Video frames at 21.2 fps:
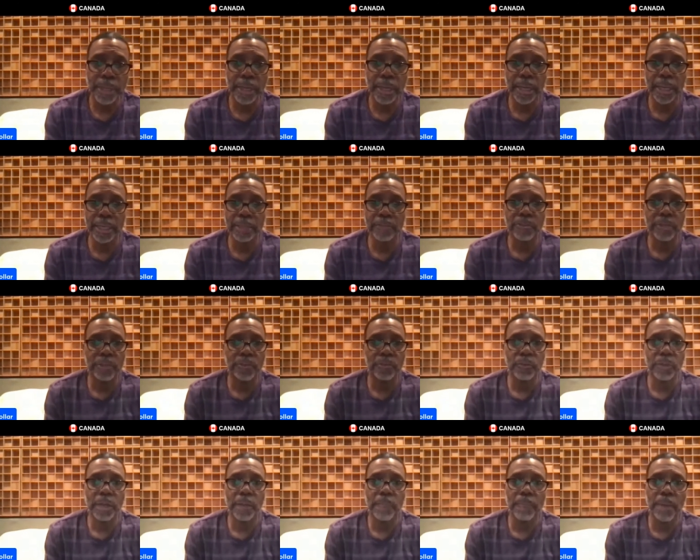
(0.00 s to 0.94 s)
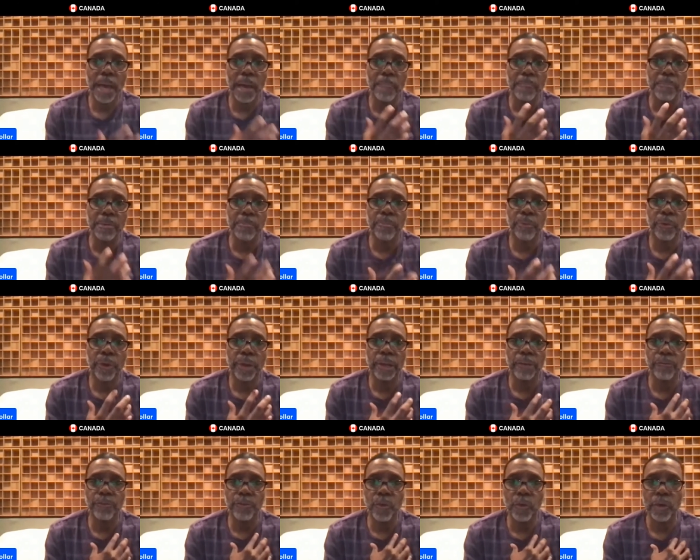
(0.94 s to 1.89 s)
And I guess that's what I'm I've been
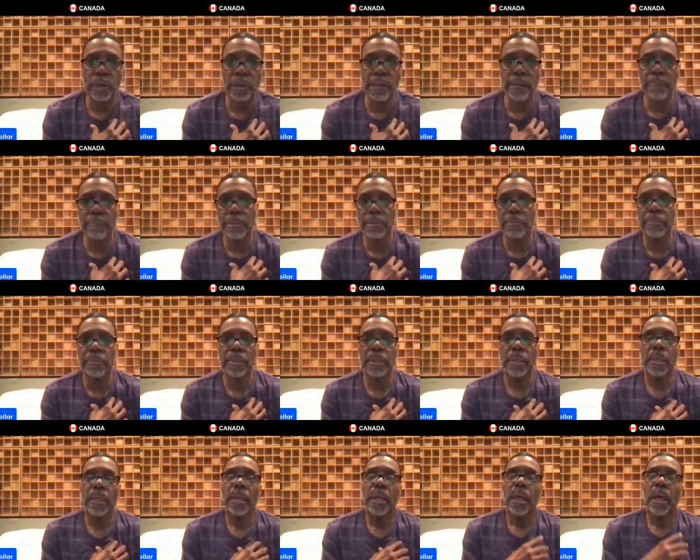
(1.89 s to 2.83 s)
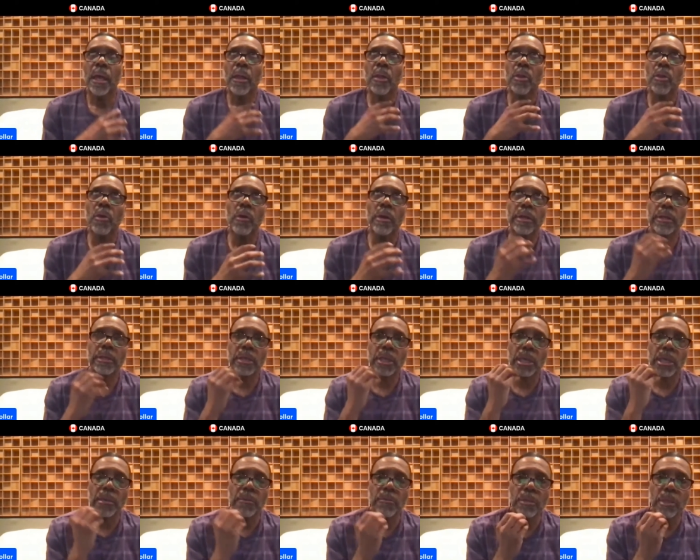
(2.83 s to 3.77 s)
praying for. Let me Lord,
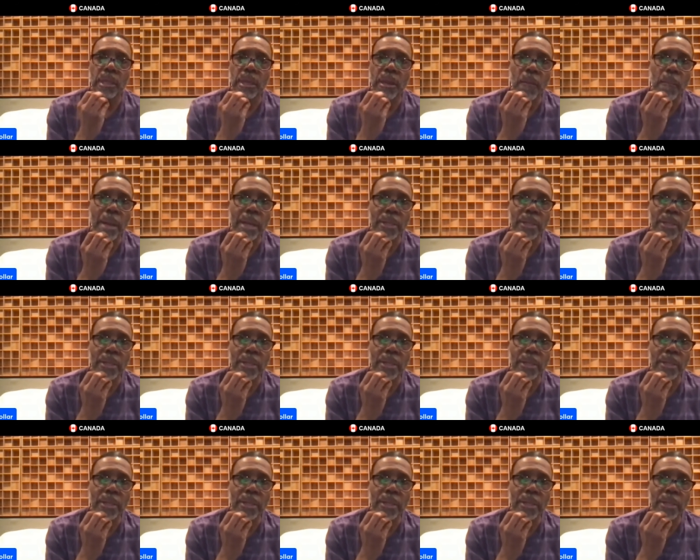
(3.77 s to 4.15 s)
get in, get on